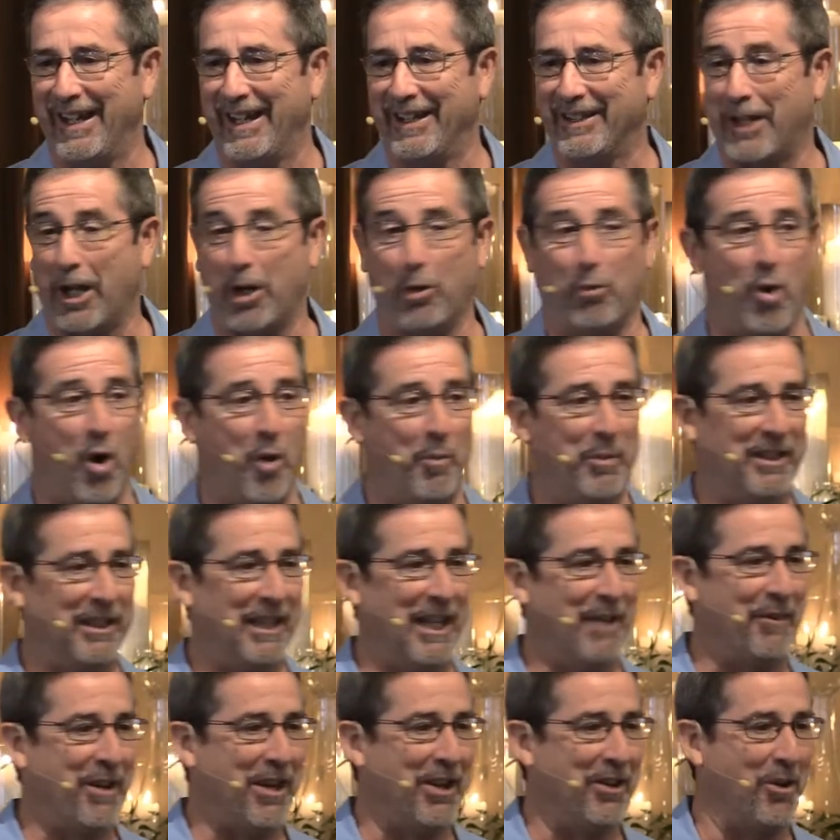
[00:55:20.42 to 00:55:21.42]
that a woman
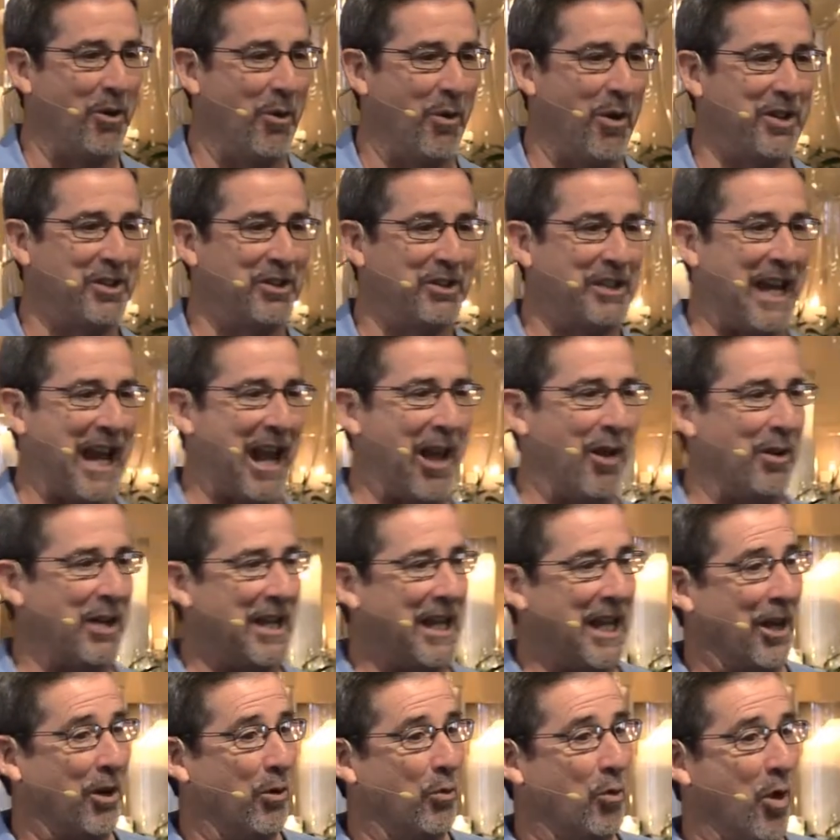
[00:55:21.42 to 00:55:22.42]
living in Orange
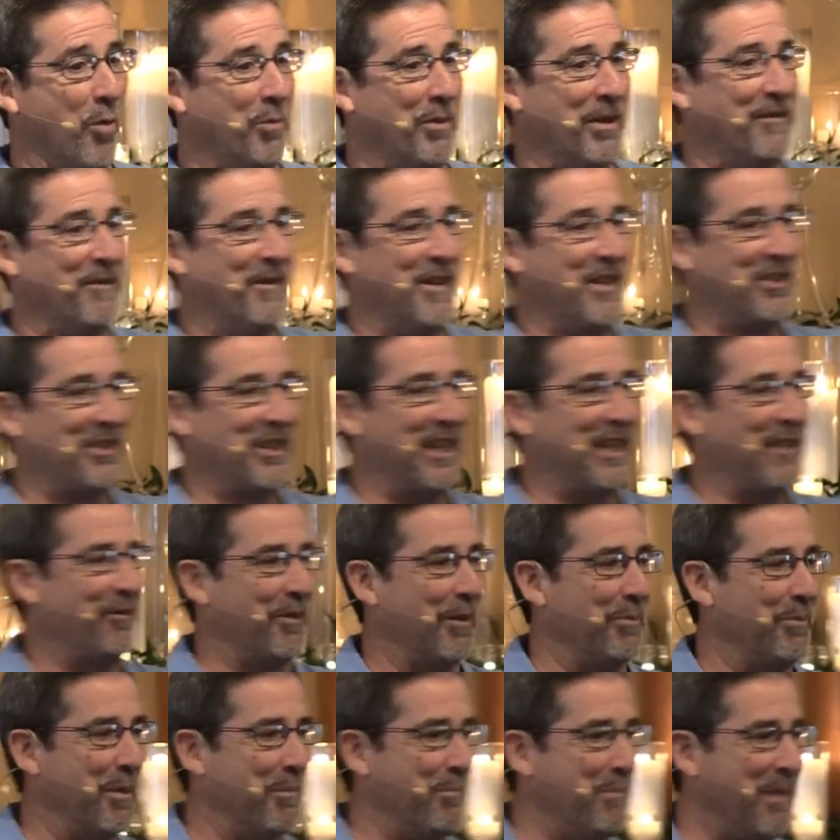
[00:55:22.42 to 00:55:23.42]
County and a woman visiting
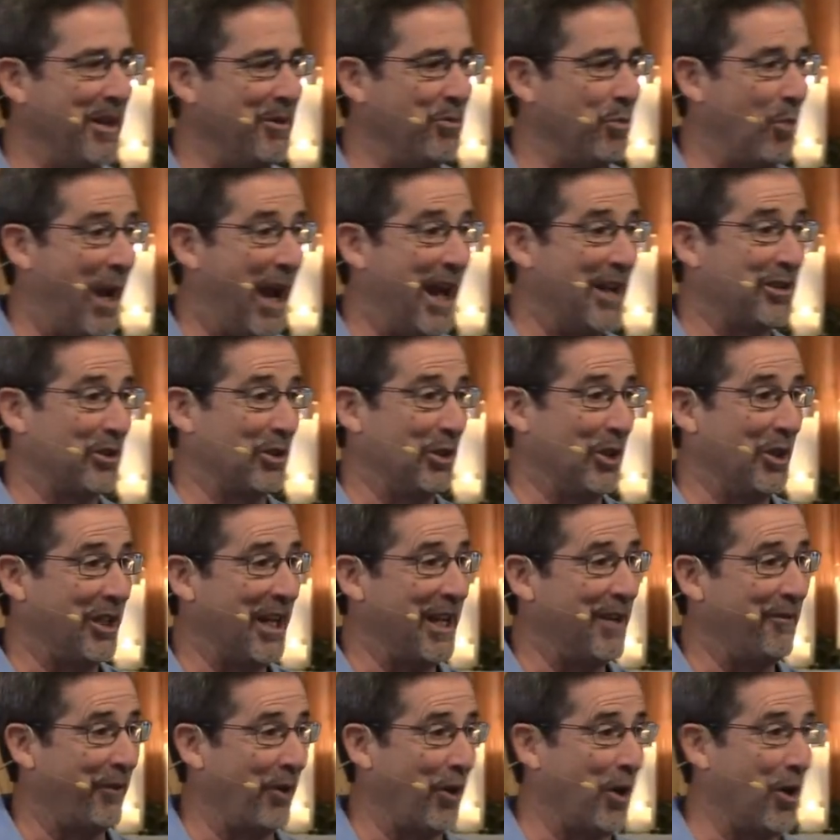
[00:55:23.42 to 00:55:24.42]
from the Midwest
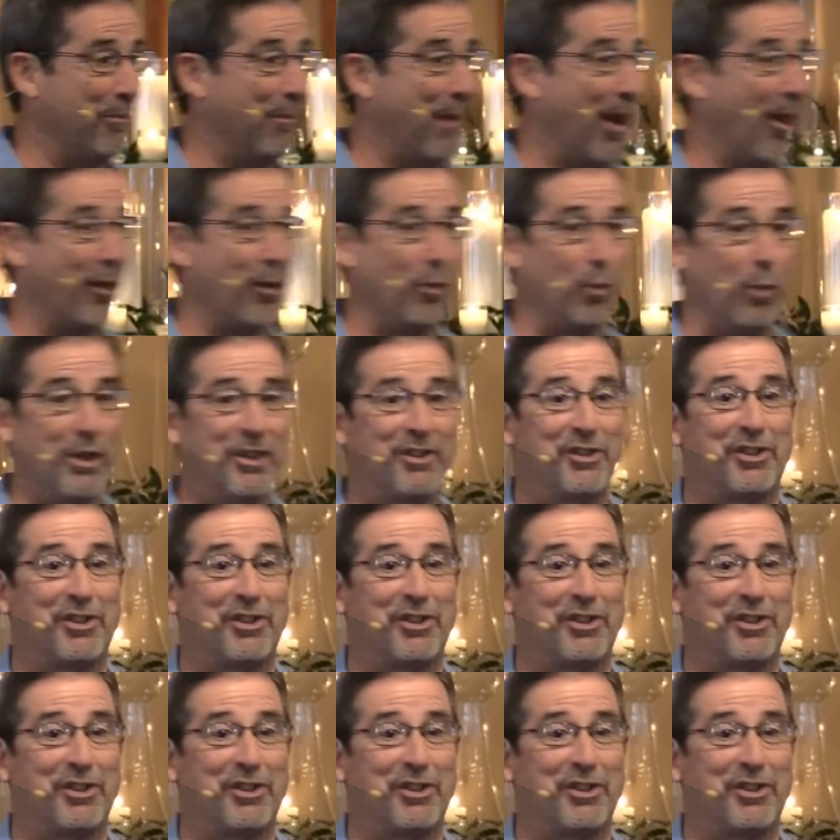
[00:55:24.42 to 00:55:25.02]
looking for her mother would